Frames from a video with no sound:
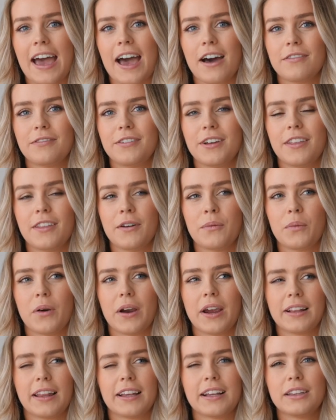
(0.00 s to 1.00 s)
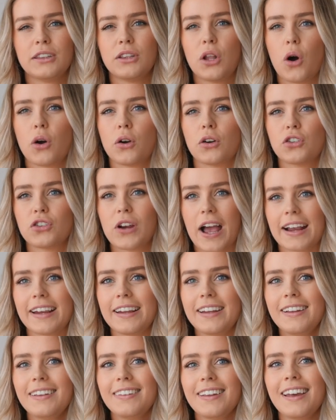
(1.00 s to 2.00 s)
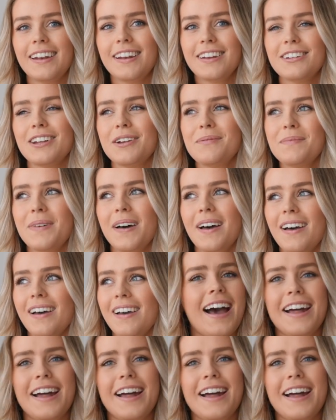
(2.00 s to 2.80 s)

outfit than wearing like long trackies and a jumper.